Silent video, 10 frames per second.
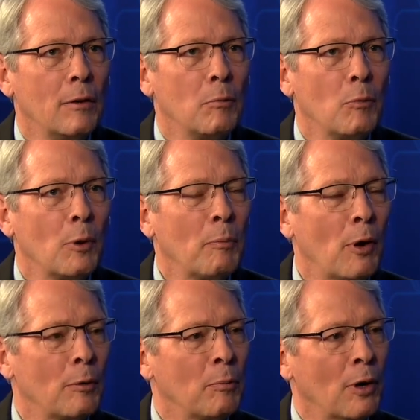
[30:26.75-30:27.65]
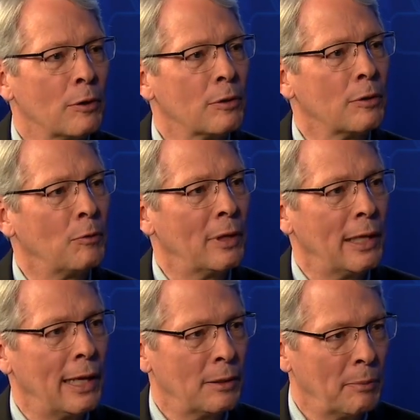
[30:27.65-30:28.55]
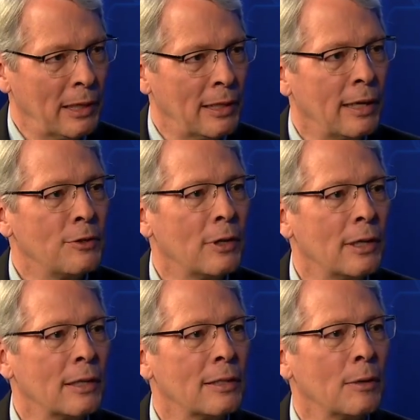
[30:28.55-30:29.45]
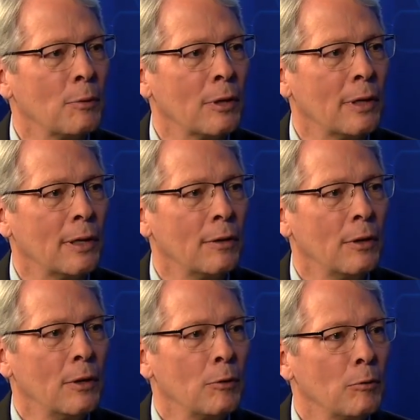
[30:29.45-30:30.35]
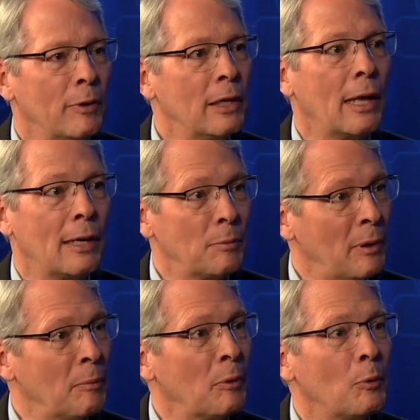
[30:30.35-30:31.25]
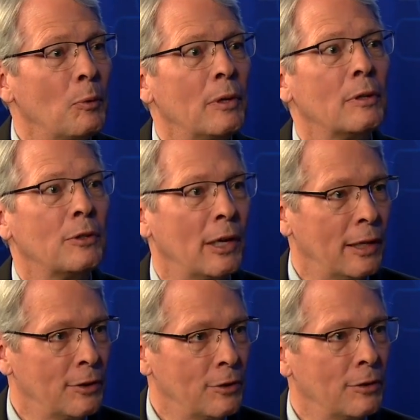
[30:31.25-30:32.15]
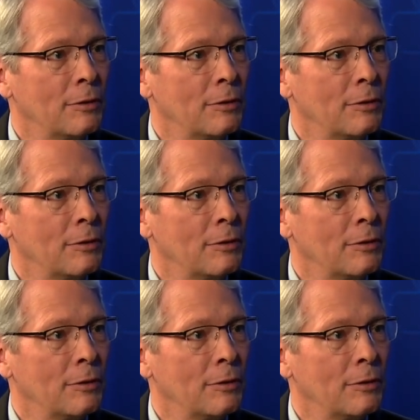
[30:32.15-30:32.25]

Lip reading: more part and parcel of what the expectation is, that we're going to realize people will change